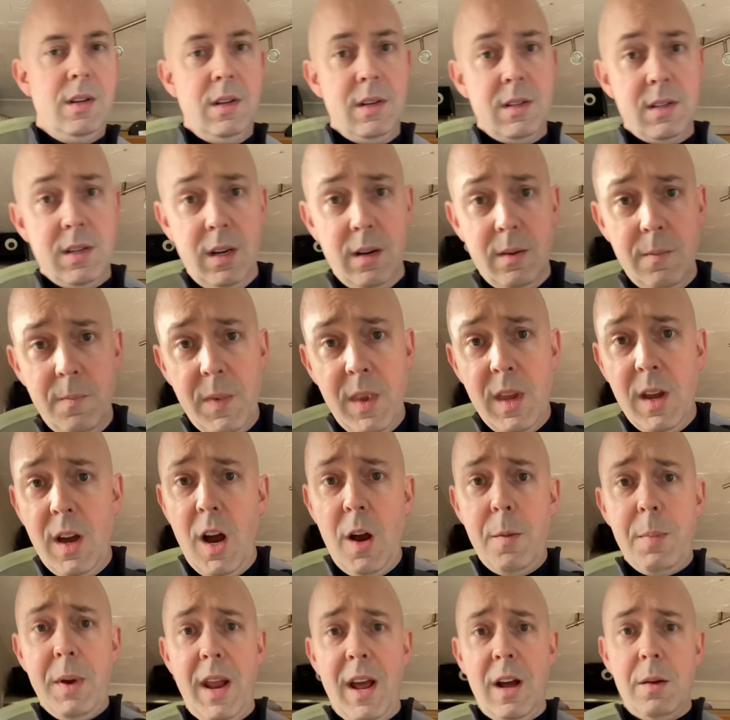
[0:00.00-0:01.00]
So,
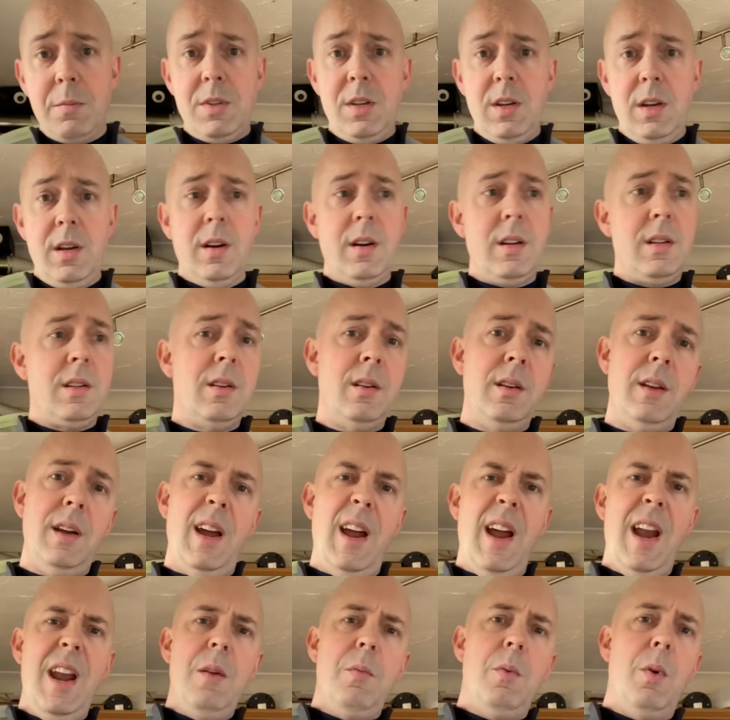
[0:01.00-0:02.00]
hope it helps you guys.
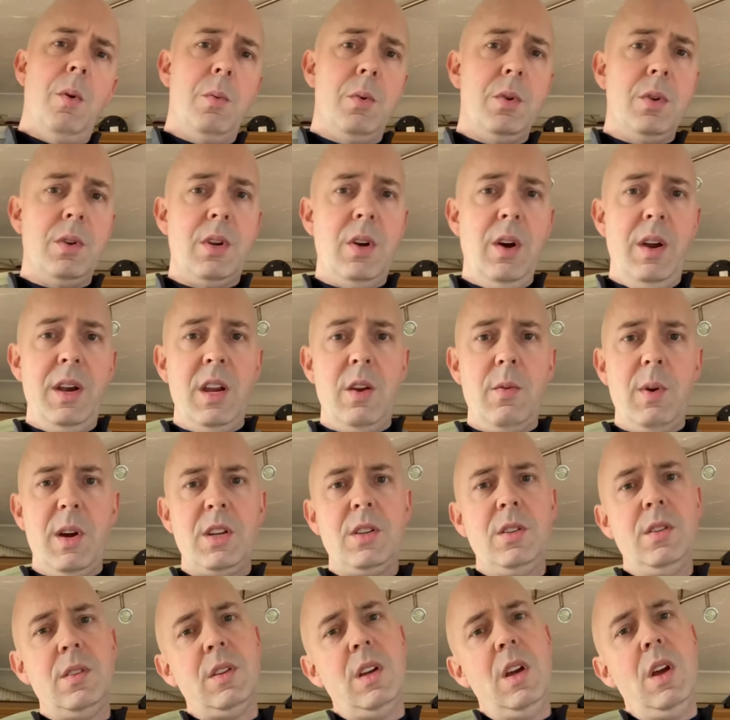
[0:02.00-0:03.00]
Anyone got any
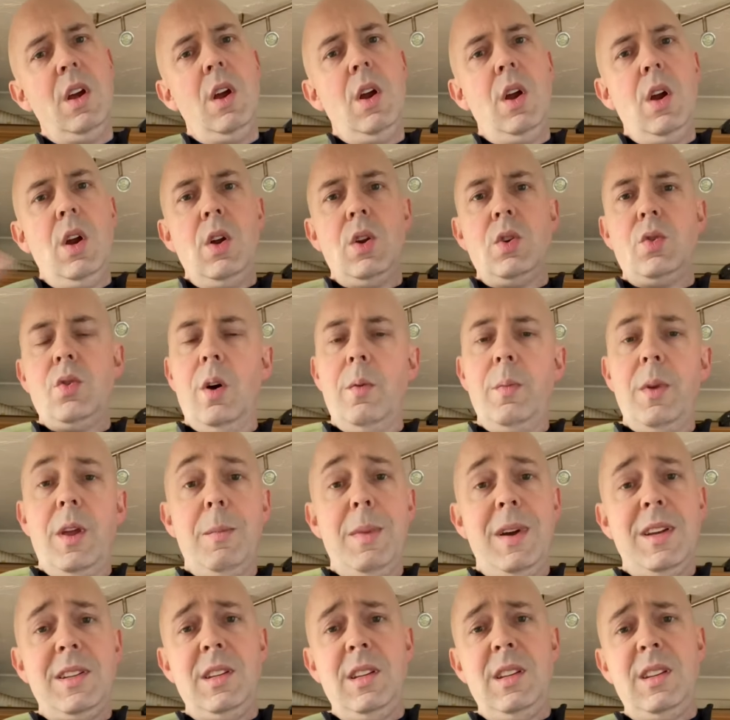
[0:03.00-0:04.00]
questions, drop me a
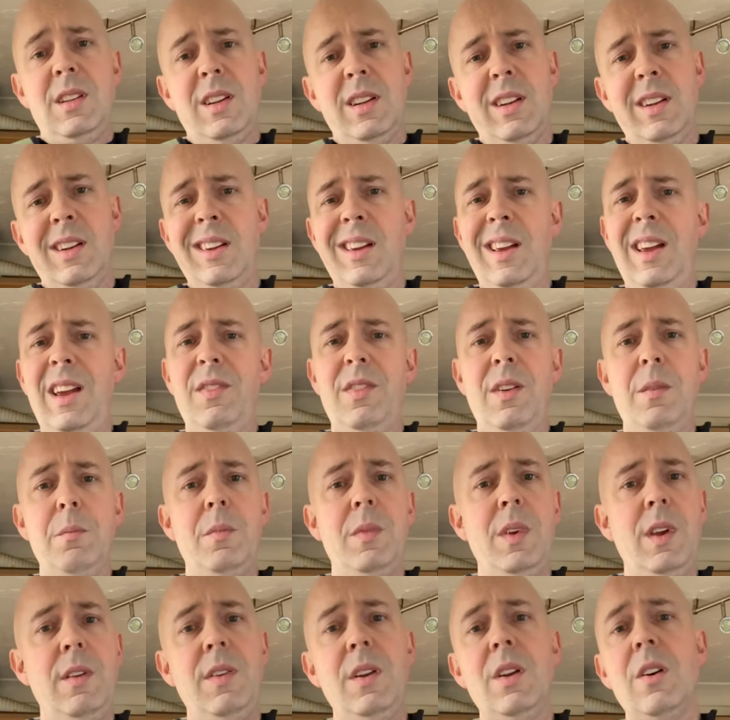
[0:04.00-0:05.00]
message. If
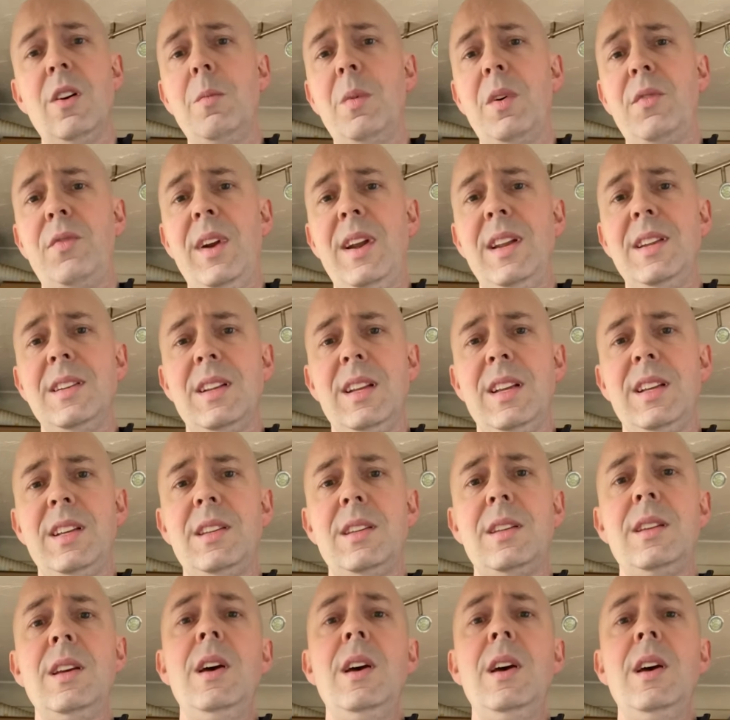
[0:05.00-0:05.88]
you're not on my friends list,